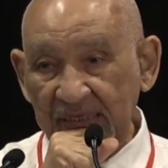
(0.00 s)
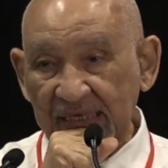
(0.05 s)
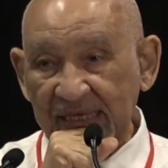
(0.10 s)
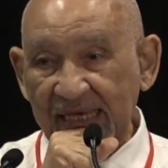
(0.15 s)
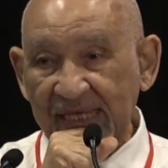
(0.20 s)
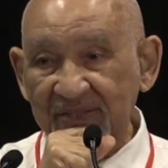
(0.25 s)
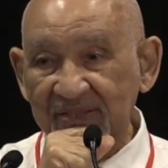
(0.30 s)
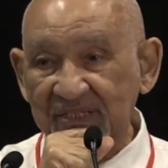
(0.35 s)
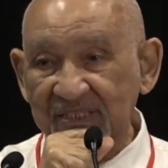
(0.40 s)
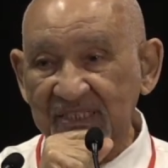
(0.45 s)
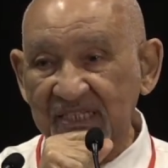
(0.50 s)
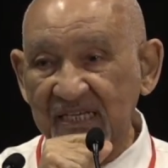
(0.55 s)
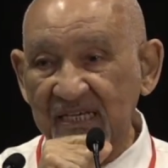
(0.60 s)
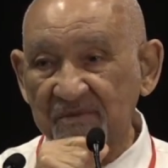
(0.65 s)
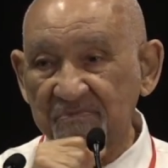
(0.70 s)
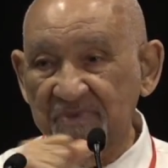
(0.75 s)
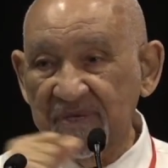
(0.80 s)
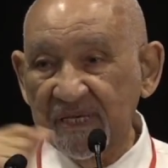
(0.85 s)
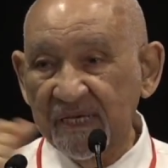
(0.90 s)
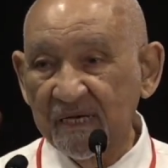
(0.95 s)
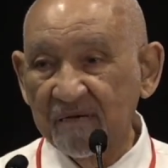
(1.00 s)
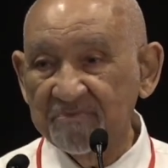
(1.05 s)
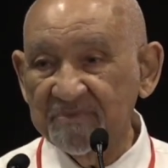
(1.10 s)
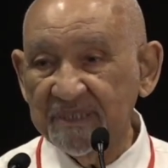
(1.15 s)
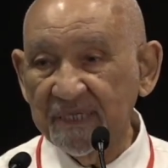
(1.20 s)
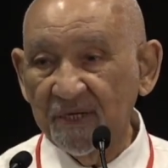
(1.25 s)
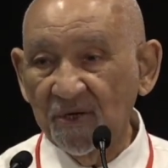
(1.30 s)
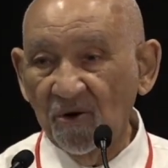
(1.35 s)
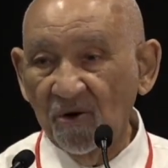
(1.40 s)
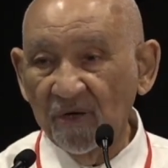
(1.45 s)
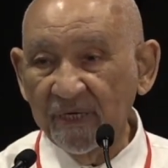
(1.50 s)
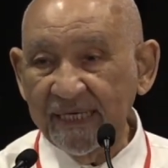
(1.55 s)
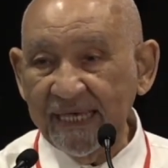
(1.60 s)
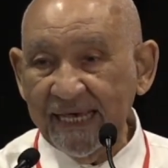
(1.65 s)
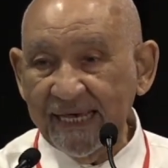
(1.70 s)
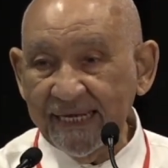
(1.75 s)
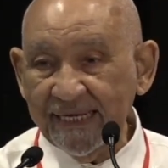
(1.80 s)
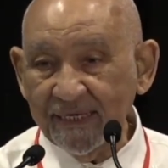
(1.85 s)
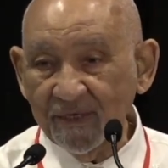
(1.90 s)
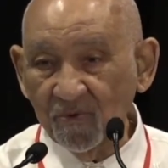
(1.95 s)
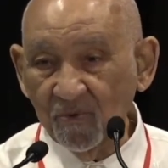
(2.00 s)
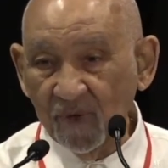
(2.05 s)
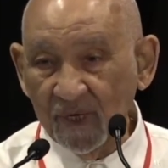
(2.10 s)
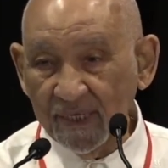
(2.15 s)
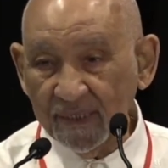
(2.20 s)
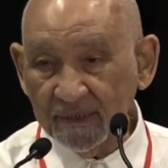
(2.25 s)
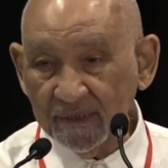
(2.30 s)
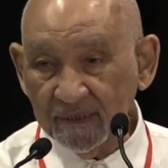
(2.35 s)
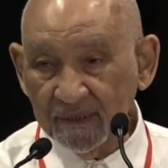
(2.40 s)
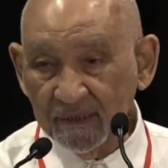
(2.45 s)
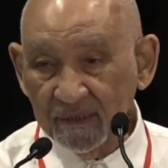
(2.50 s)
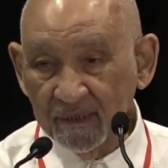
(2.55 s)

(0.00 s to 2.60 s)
And the team becomes an organic what?